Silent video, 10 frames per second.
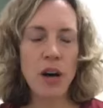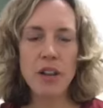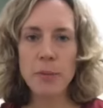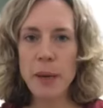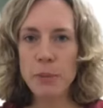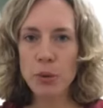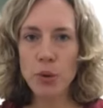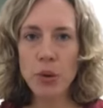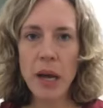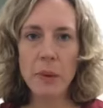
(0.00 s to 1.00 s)
other people
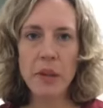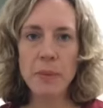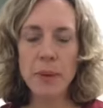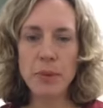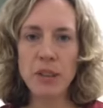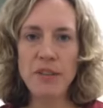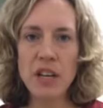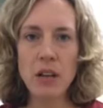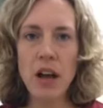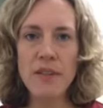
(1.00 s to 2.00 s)
look, how other people live their
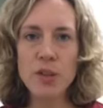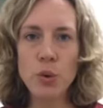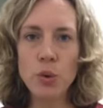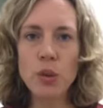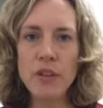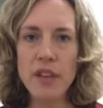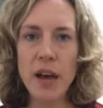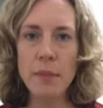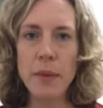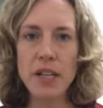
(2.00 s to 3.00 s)
lives, all of
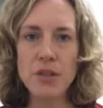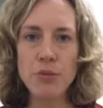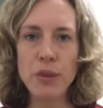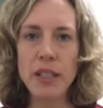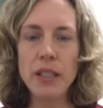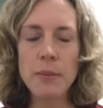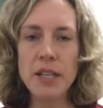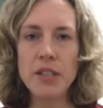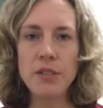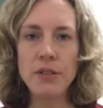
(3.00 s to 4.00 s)
that makes a really big
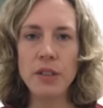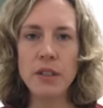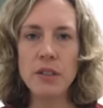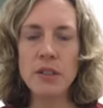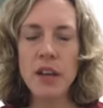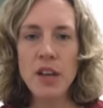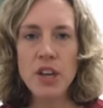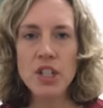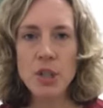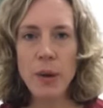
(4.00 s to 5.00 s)
difference
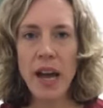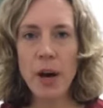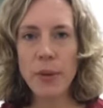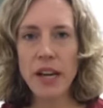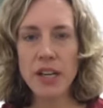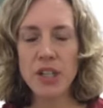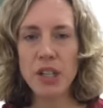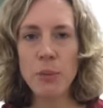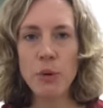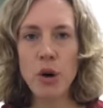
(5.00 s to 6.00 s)
to how we actually
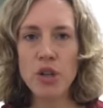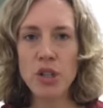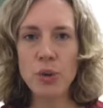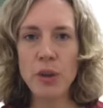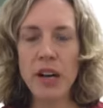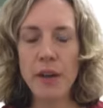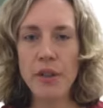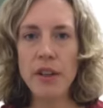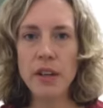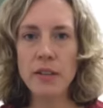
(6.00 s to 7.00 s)
approach and look at our
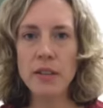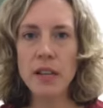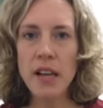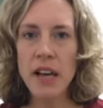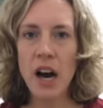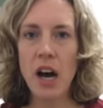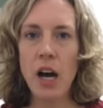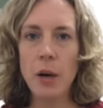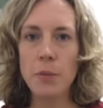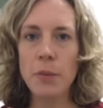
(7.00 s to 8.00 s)
things.
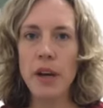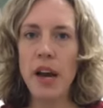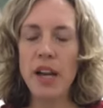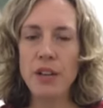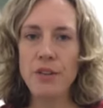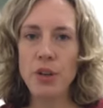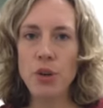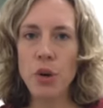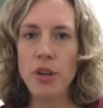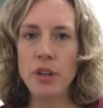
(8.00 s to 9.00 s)
And if you
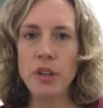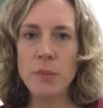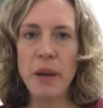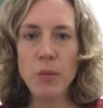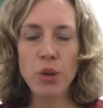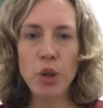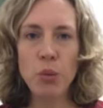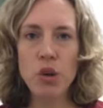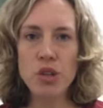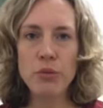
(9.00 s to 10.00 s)
notice, people who
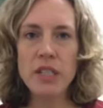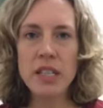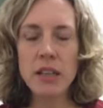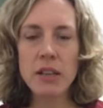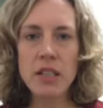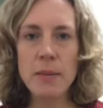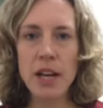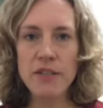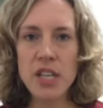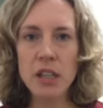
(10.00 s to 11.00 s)
watch a ridiculous amount
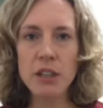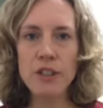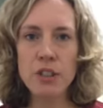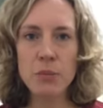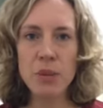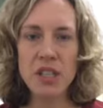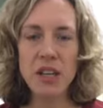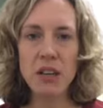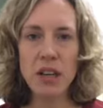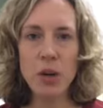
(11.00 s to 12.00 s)
of television,
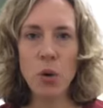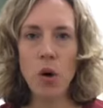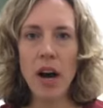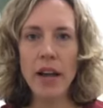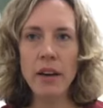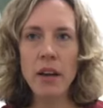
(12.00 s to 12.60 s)
particularly quite